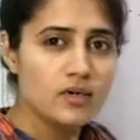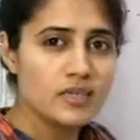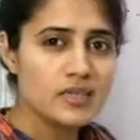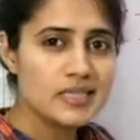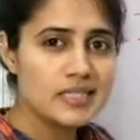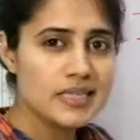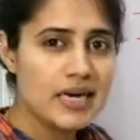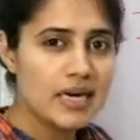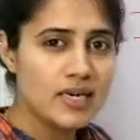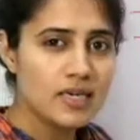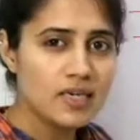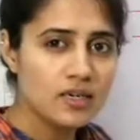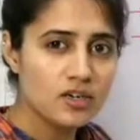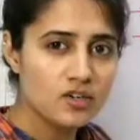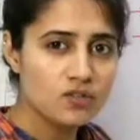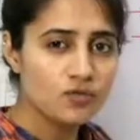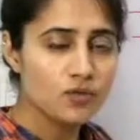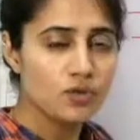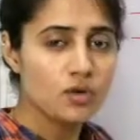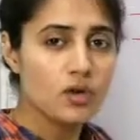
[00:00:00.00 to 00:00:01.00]

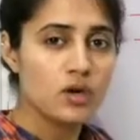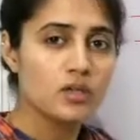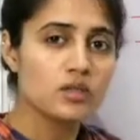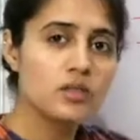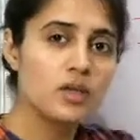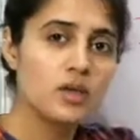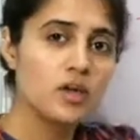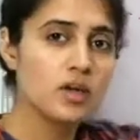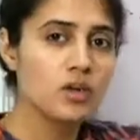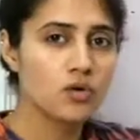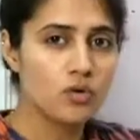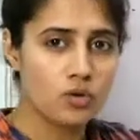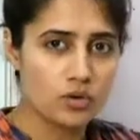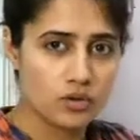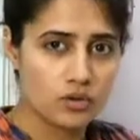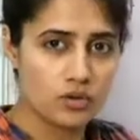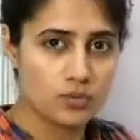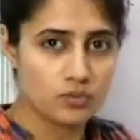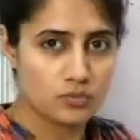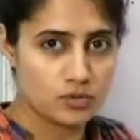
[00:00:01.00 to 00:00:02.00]
standard for other
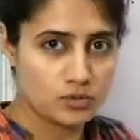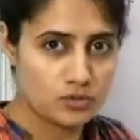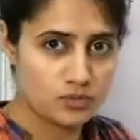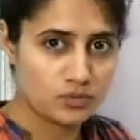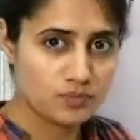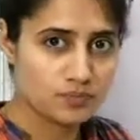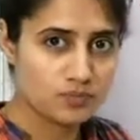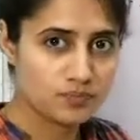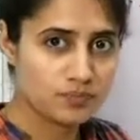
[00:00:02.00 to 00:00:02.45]
algorithms.